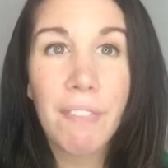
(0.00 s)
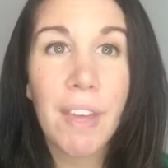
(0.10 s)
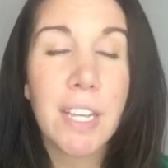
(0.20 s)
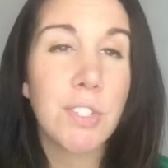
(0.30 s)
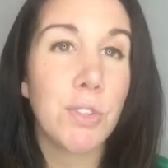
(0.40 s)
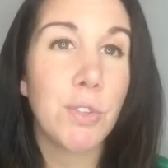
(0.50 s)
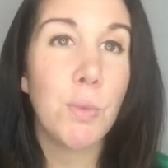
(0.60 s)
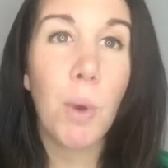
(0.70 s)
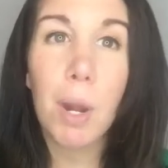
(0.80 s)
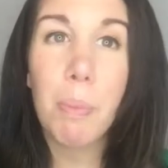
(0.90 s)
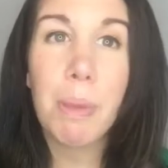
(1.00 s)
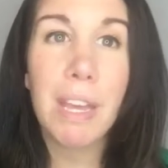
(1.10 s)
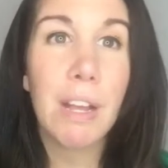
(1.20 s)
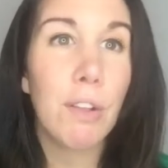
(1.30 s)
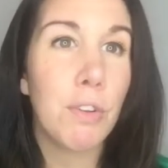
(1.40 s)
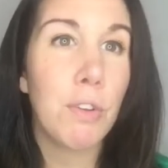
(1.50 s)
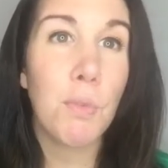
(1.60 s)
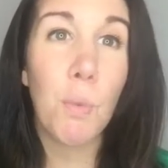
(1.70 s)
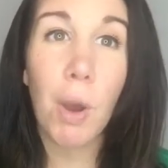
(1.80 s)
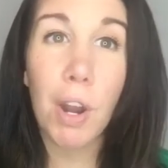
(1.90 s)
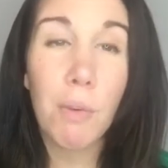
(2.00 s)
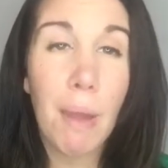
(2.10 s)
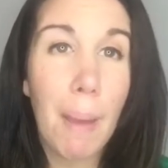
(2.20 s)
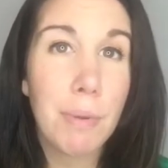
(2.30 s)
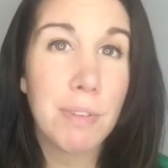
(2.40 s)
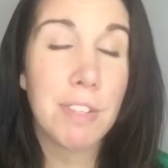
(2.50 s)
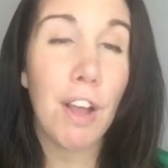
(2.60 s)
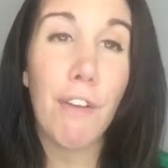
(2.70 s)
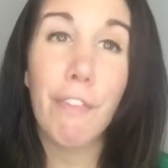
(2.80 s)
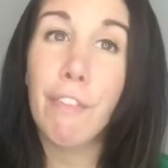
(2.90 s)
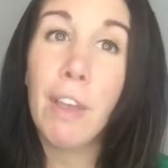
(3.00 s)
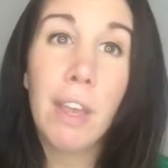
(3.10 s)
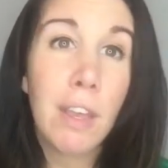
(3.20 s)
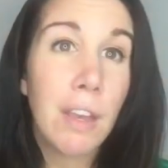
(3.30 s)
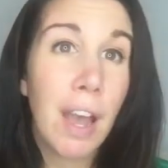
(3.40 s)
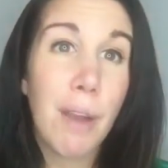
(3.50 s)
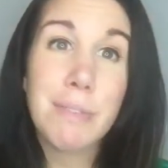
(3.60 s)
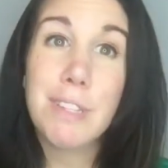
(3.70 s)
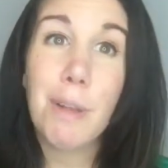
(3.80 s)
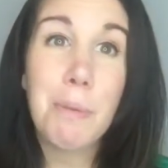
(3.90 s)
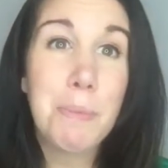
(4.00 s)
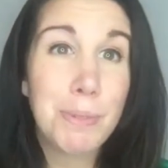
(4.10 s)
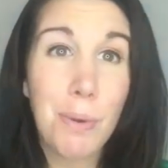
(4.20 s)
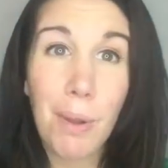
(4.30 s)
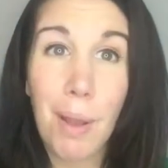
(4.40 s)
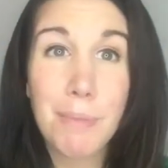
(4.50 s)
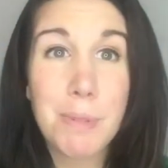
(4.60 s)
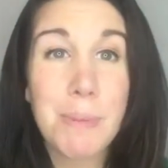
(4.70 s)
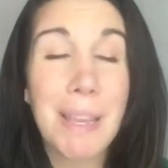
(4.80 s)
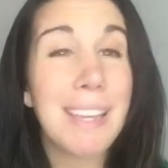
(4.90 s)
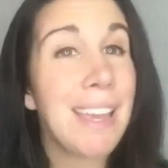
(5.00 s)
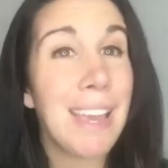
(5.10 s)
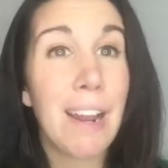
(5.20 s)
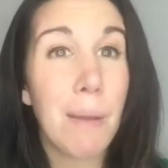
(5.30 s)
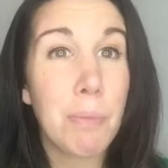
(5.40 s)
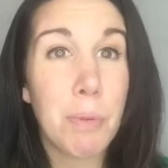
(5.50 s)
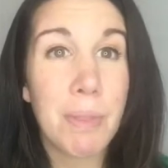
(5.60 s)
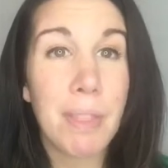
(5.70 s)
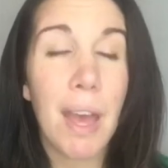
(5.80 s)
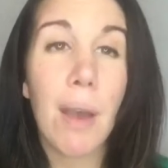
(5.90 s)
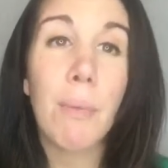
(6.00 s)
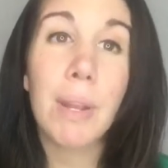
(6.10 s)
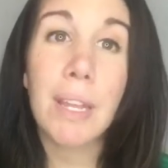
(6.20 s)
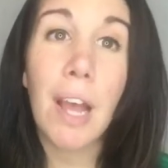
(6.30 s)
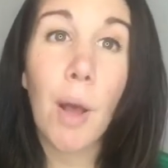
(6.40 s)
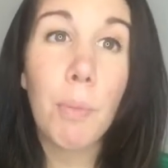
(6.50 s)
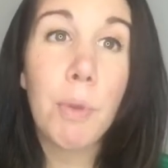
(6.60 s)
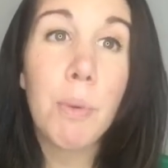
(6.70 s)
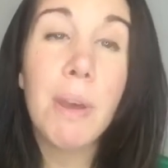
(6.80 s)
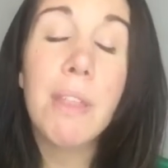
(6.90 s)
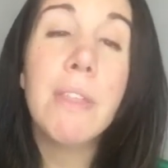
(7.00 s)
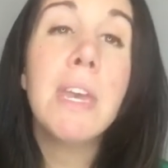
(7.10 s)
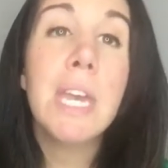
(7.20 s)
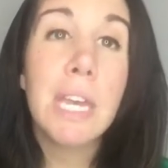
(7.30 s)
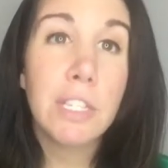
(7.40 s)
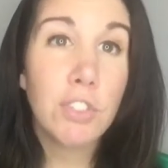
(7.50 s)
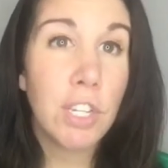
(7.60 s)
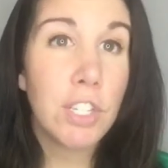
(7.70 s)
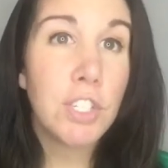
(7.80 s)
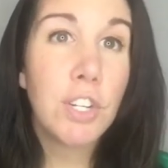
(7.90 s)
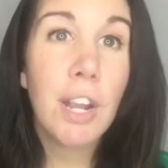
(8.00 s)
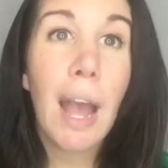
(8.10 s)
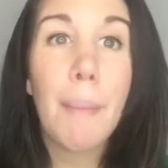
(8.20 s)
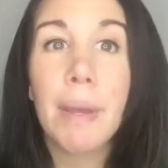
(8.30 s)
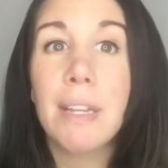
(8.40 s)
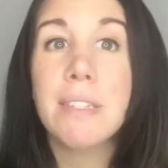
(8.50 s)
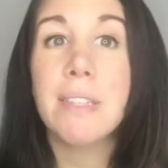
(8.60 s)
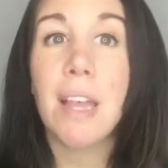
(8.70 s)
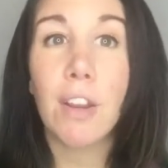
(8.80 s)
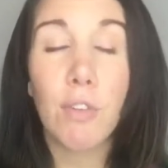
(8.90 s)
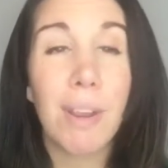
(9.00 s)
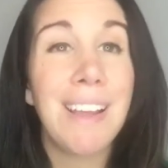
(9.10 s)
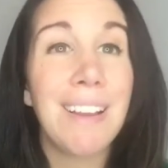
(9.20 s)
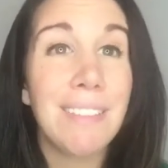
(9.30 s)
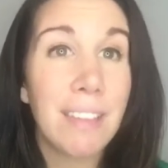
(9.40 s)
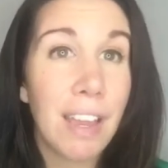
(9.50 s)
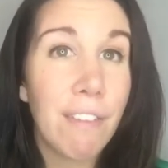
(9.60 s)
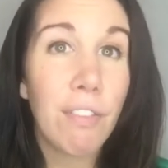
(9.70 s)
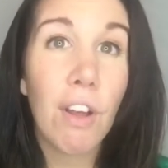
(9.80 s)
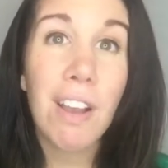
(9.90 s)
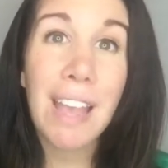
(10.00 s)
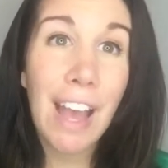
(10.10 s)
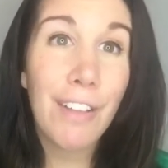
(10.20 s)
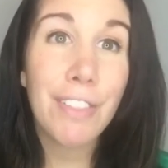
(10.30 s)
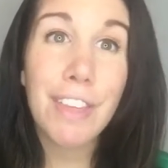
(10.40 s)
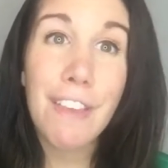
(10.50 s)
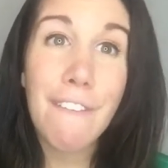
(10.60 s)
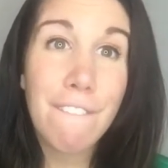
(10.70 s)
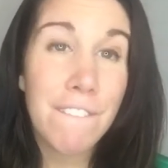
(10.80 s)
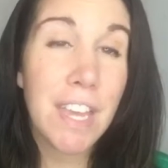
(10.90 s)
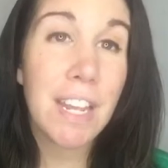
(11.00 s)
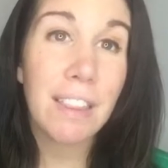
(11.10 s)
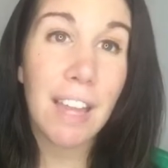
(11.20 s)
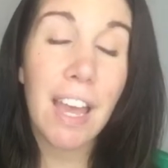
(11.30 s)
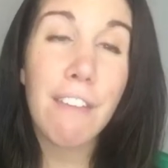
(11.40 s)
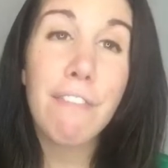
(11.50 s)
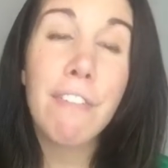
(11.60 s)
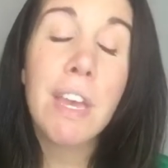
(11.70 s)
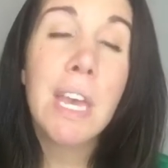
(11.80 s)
fix, or you want a pill, or you want to wrap yourself, I always tell people, don't come to me. I can't help you with that. What I can help you with is changing your habits and creating a lifelong, healthy, fit life.